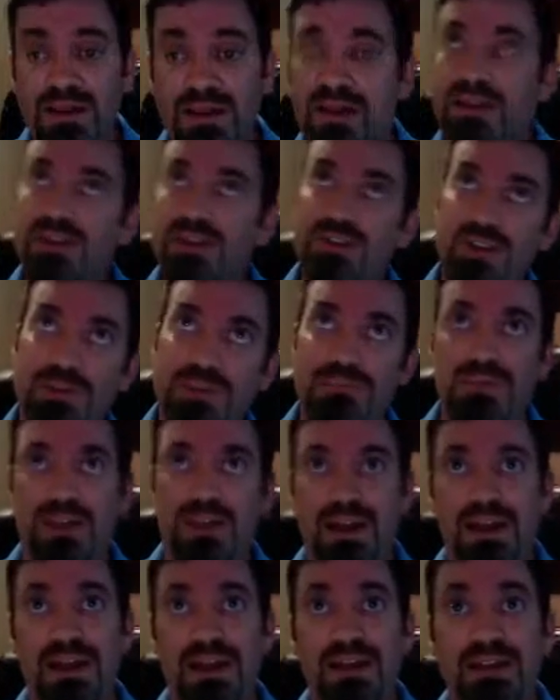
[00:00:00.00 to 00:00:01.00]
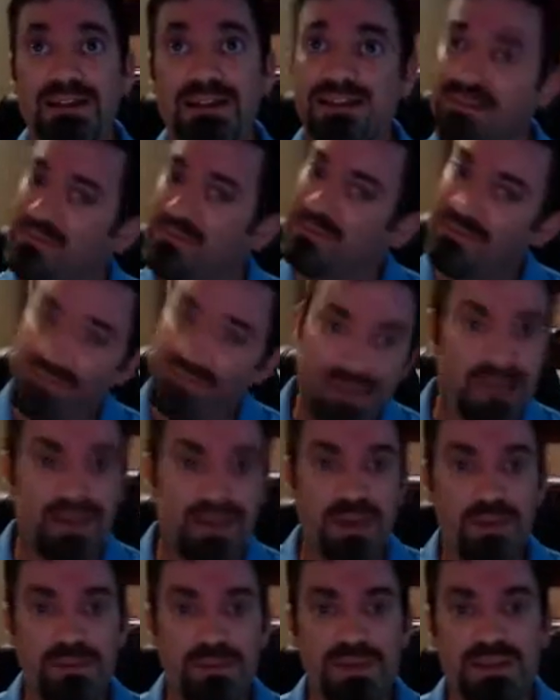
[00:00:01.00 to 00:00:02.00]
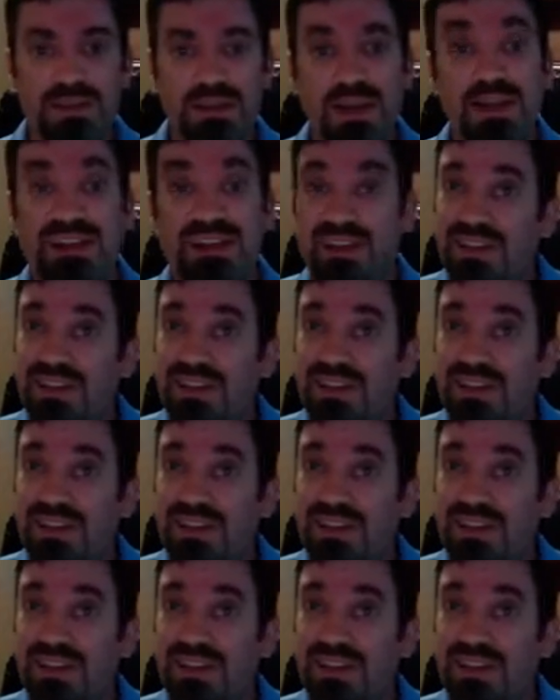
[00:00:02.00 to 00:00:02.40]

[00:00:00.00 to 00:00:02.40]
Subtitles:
And she plays, and another mistake.